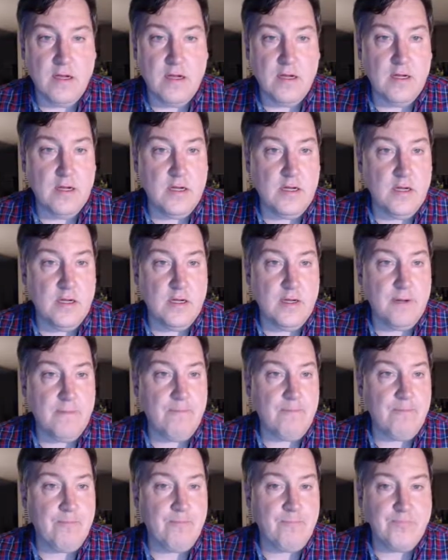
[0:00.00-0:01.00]

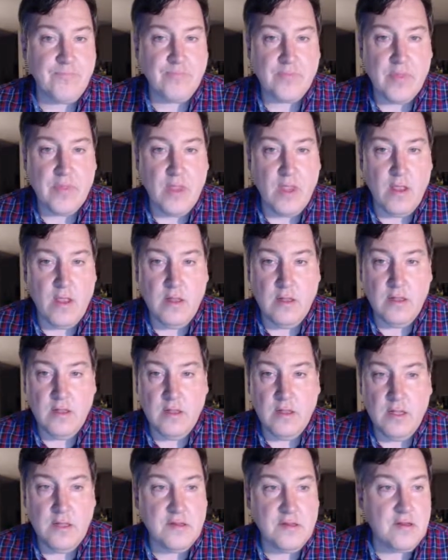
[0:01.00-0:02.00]

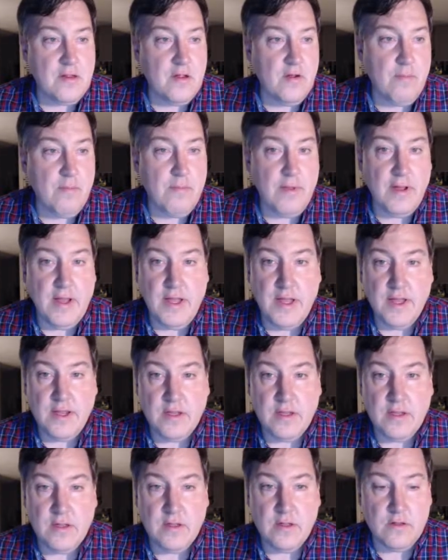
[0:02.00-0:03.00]
Let's go
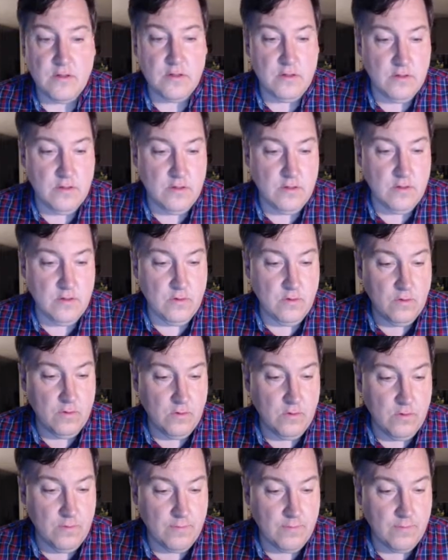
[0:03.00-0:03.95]
back to,